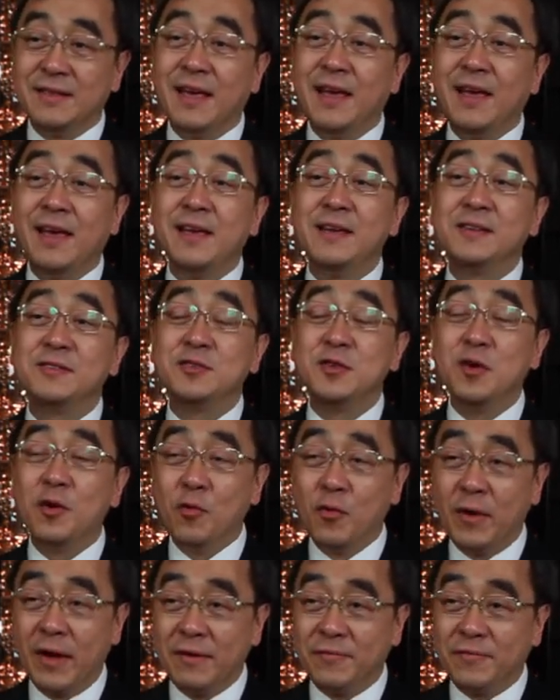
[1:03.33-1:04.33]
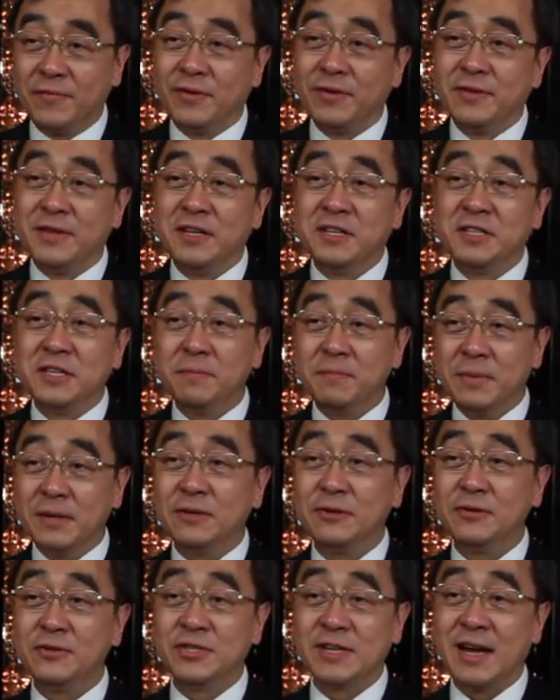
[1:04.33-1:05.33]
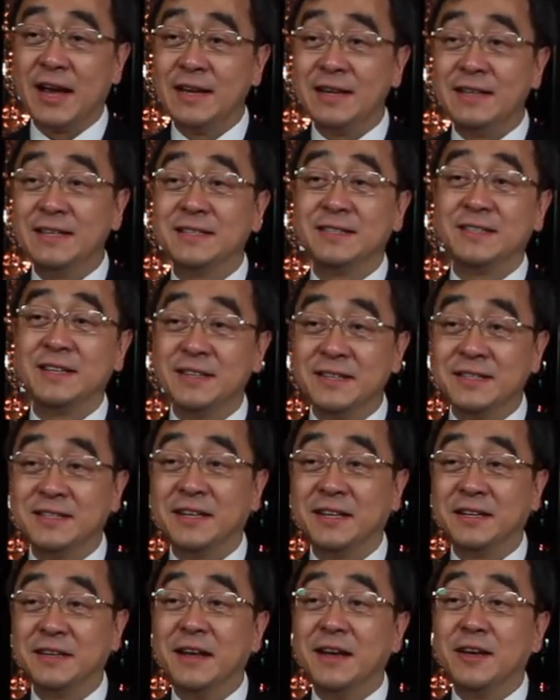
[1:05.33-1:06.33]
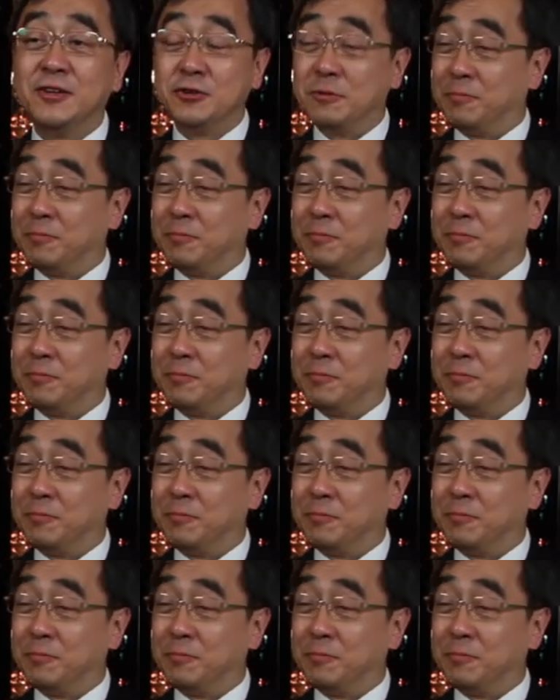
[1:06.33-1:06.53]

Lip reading: There is no way for the typical Chinese citizen